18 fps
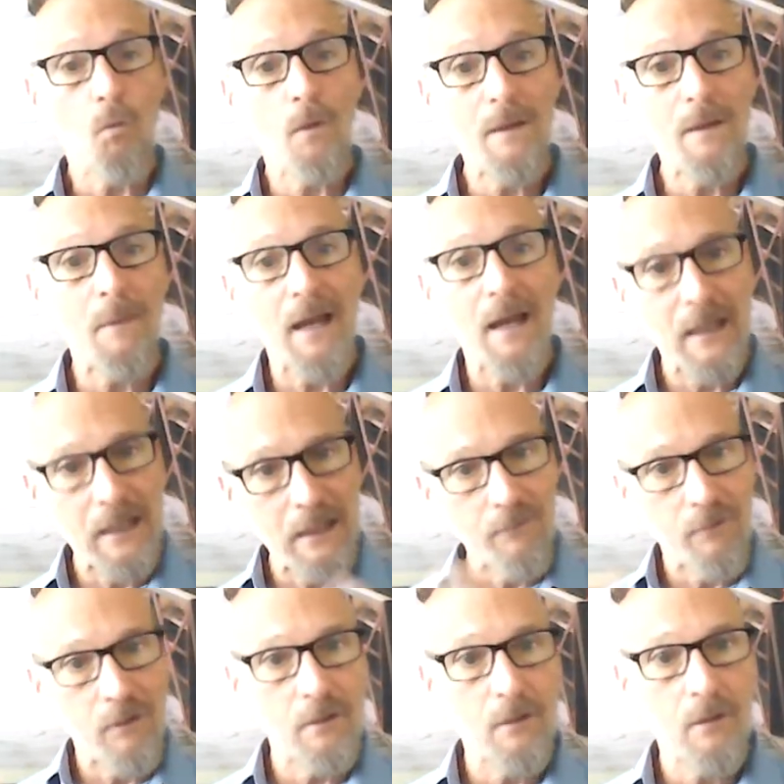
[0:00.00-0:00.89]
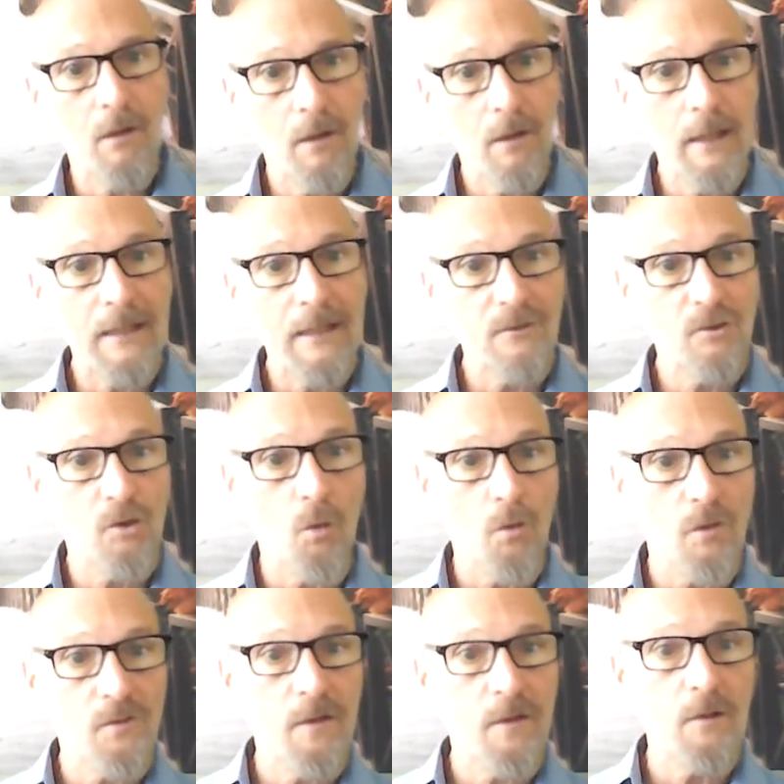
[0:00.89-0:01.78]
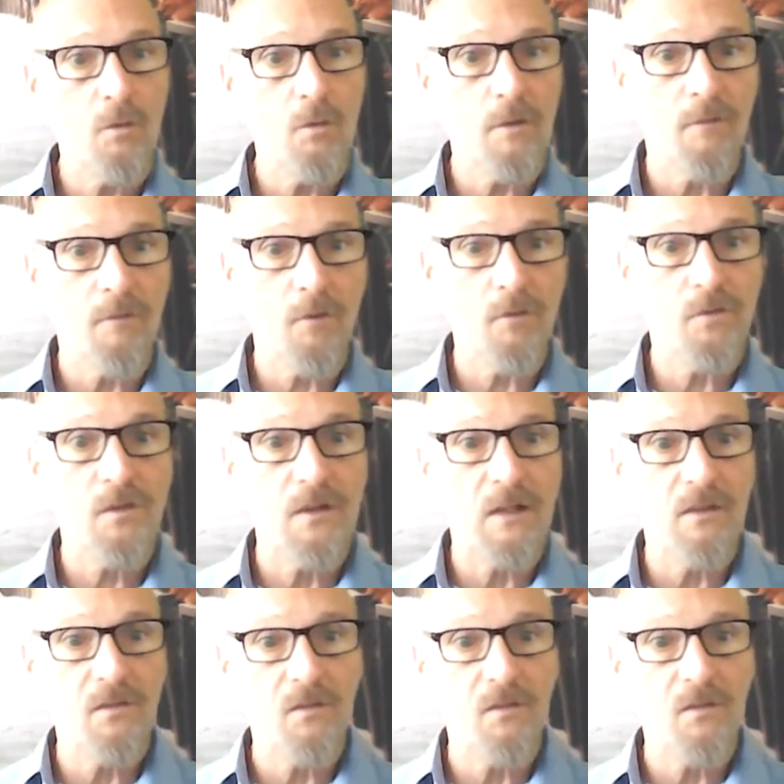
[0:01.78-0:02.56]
we may even endorse the university.